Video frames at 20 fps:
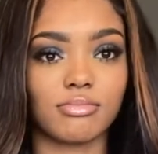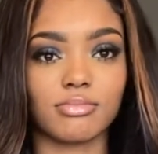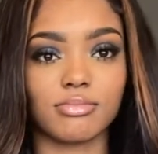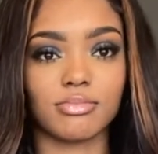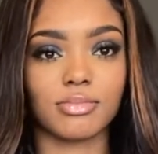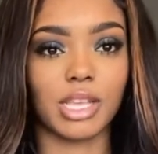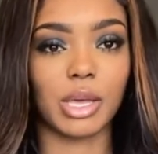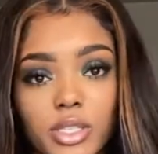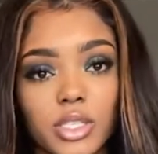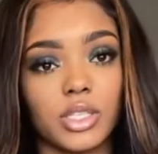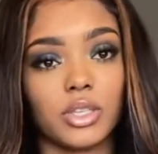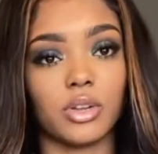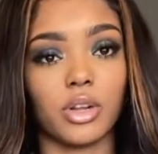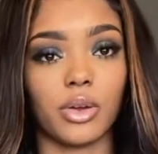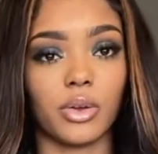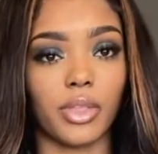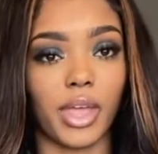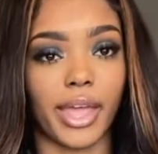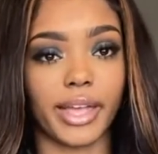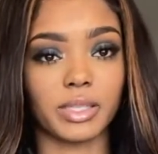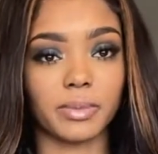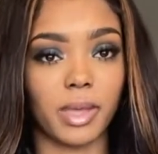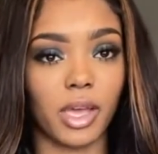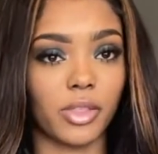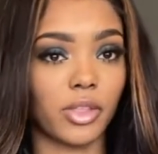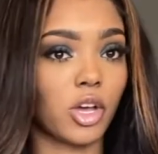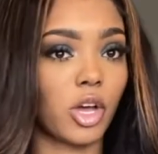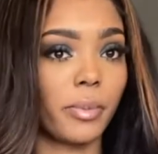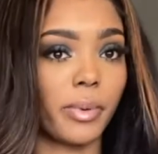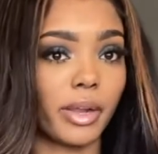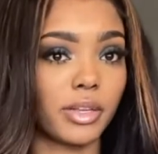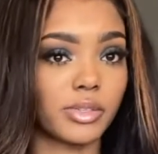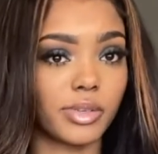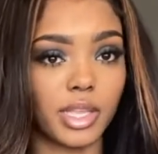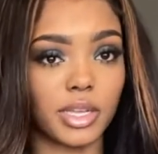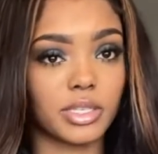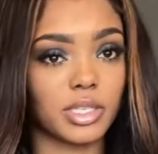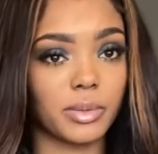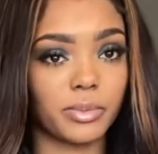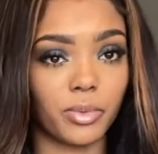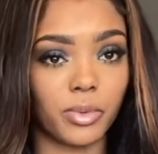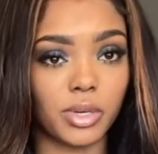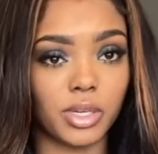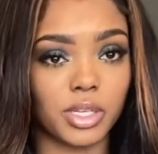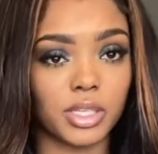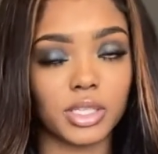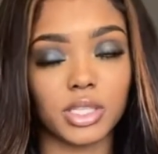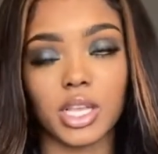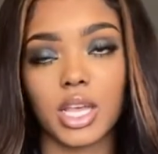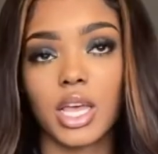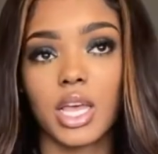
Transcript: it was, you know, they asked me how the co-parents relationship was.